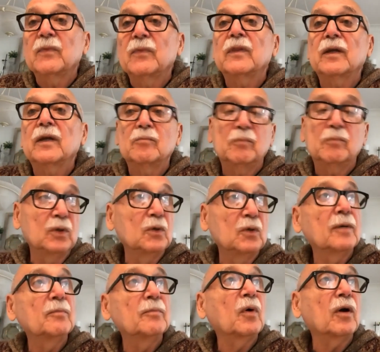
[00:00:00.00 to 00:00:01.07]
they blew
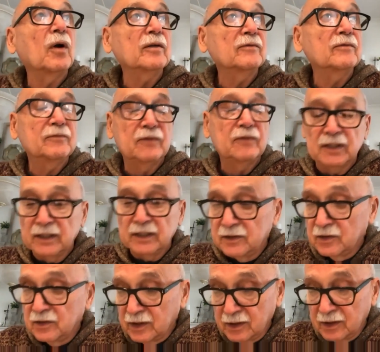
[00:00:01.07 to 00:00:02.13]
up part of a
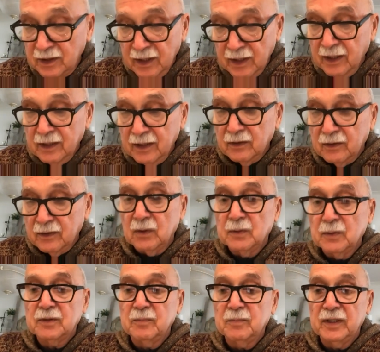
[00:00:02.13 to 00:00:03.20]
village, and it
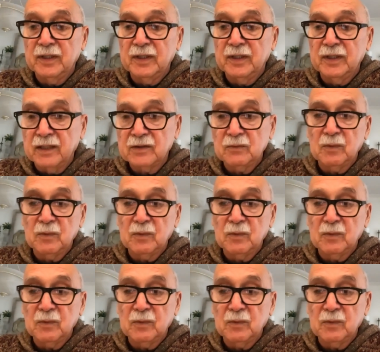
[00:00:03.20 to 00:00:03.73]
was a big mess.